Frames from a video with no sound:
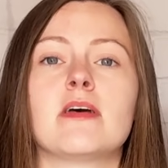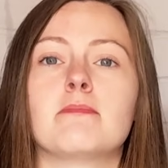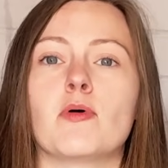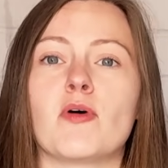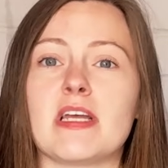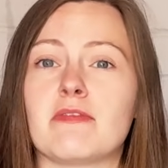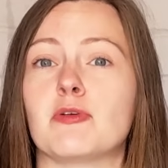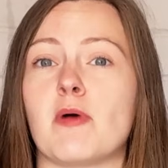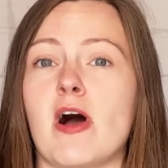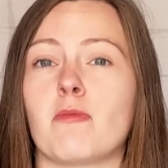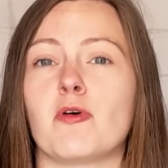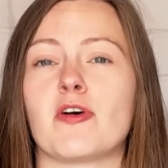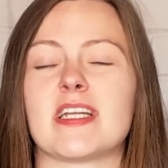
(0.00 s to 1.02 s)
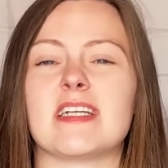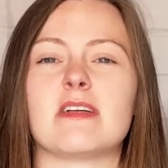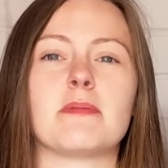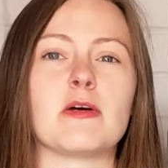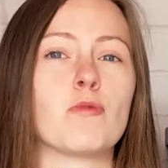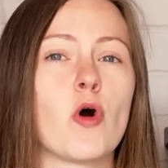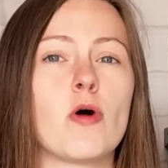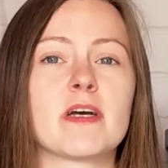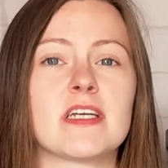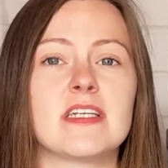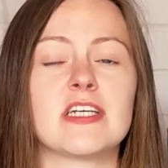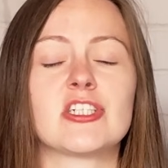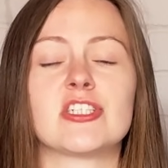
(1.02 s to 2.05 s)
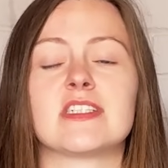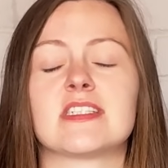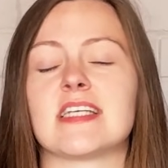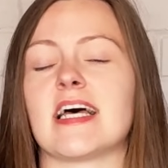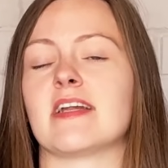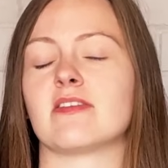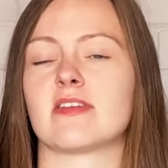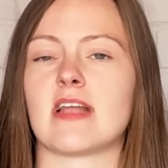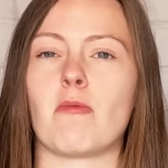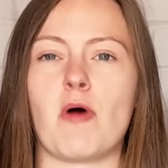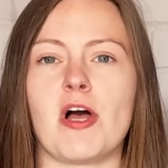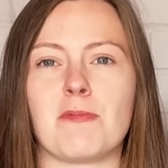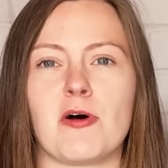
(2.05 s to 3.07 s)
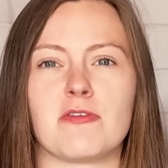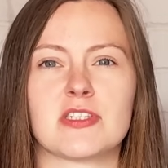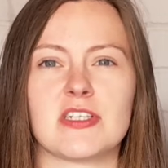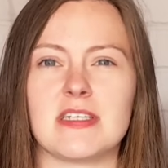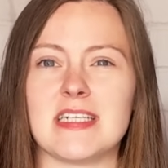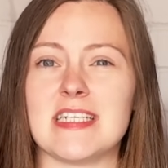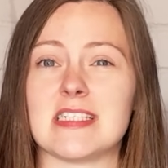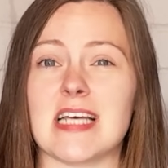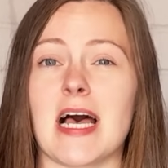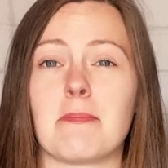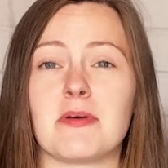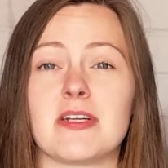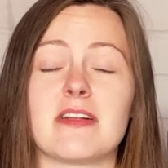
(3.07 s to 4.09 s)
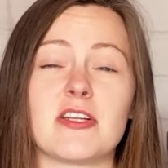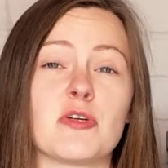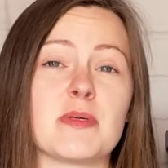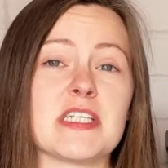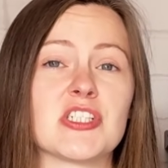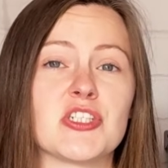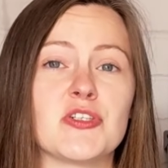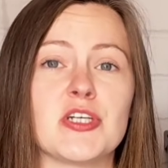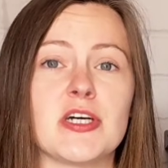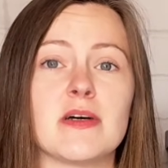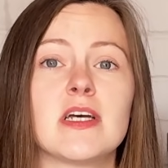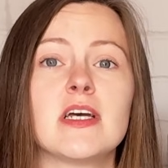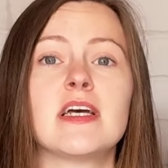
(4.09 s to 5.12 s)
But if you are working in a bit warmer conditions, then that wipe off is going to need to happen a little bit sooner.